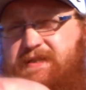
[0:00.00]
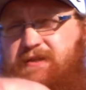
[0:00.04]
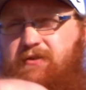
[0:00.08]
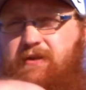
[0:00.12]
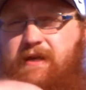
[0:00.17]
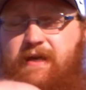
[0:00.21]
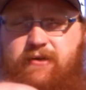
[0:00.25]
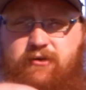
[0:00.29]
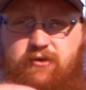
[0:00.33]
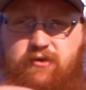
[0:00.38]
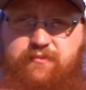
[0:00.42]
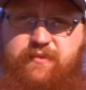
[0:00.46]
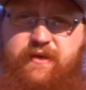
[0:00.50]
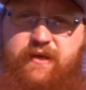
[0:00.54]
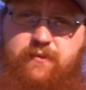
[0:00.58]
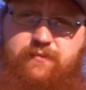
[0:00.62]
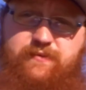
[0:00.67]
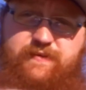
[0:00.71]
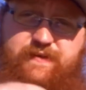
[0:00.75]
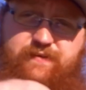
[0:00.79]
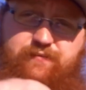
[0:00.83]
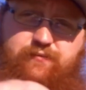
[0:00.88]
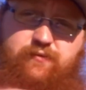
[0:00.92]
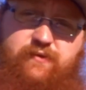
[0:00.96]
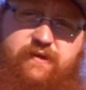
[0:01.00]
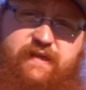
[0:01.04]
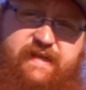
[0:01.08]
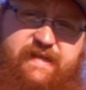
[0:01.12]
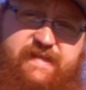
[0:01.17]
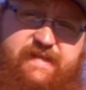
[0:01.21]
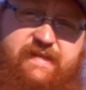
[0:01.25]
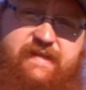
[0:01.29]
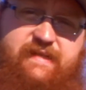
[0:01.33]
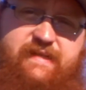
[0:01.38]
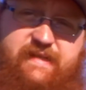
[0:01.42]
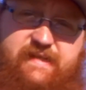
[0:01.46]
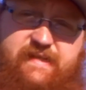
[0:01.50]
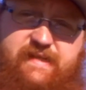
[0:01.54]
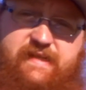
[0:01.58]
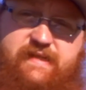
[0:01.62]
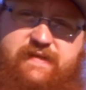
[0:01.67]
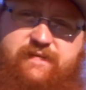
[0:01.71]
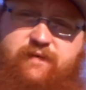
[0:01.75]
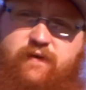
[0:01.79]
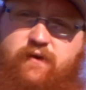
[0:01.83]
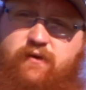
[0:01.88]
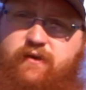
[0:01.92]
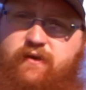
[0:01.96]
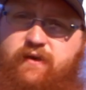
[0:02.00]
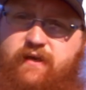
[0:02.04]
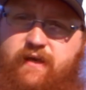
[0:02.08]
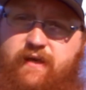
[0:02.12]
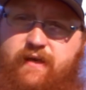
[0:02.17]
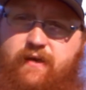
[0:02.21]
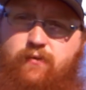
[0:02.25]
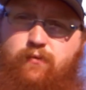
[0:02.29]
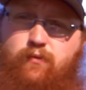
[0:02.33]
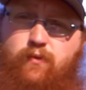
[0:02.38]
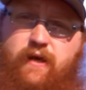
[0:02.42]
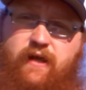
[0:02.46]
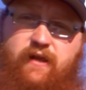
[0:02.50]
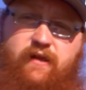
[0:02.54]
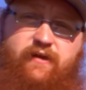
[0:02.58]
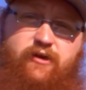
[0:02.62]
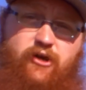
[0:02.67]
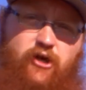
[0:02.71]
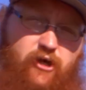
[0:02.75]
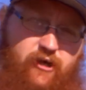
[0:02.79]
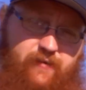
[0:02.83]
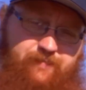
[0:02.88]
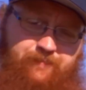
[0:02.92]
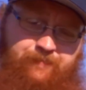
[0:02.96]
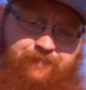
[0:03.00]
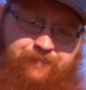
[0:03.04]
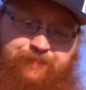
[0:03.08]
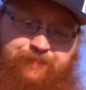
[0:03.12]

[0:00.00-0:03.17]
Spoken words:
you're not going to be able to release the discus very well at all.